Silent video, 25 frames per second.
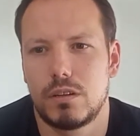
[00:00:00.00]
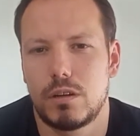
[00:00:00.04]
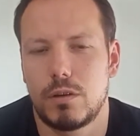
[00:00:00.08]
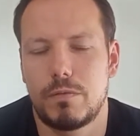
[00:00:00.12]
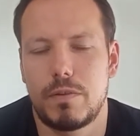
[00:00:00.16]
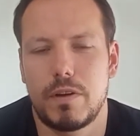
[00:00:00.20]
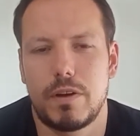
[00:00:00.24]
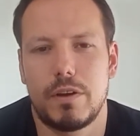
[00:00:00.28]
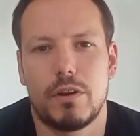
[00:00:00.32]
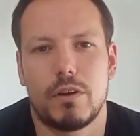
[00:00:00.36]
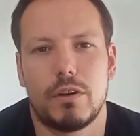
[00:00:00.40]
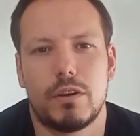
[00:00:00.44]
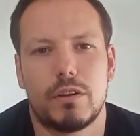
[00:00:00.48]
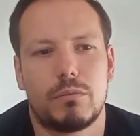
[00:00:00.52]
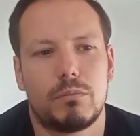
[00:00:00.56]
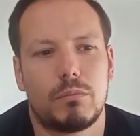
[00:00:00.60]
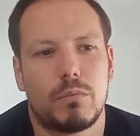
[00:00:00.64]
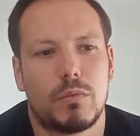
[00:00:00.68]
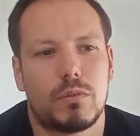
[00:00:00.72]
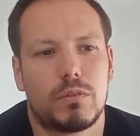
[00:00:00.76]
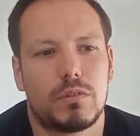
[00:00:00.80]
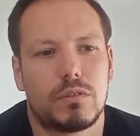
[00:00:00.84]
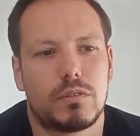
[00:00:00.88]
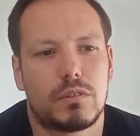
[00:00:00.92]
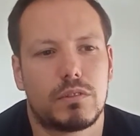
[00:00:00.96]
fact,
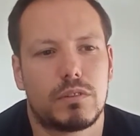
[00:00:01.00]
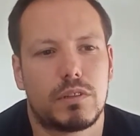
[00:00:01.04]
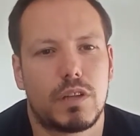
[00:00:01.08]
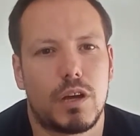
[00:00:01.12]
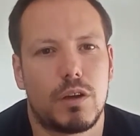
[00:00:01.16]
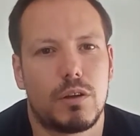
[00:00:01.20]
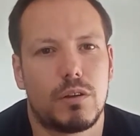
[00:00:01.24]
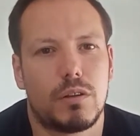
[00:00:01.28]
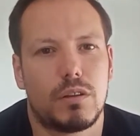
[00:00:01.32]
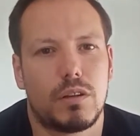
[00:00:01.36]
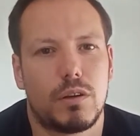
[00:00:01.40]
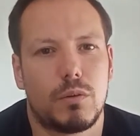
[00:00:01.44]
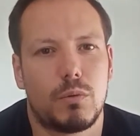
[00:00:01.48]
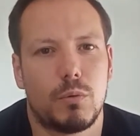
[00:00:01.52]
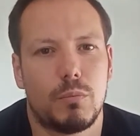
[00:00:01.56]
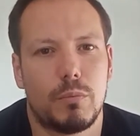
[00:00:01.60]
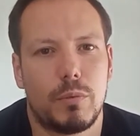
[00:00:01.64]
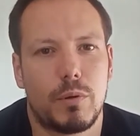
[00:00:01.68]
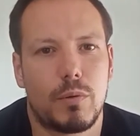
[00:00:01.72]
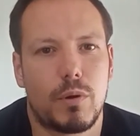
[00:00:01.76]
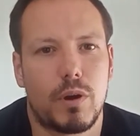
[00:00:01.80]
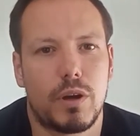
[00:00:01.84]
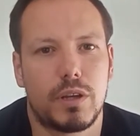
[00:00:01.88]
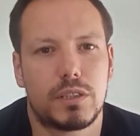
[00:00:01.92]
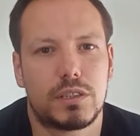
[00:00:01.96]
no, that wouldn't be
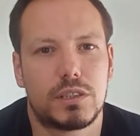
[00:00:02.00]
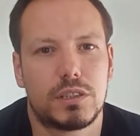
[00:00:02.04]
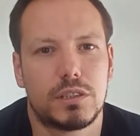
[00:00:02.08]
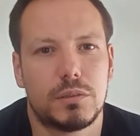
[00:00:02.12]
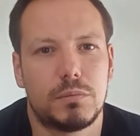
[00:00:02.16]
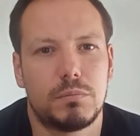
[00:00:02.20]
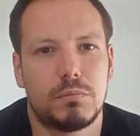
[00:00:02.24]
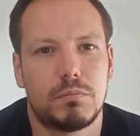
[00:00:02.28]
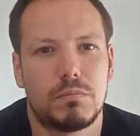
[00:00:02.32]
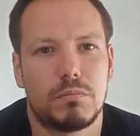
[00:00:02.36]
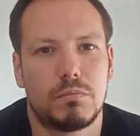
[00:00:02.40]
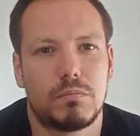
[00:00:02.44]
right to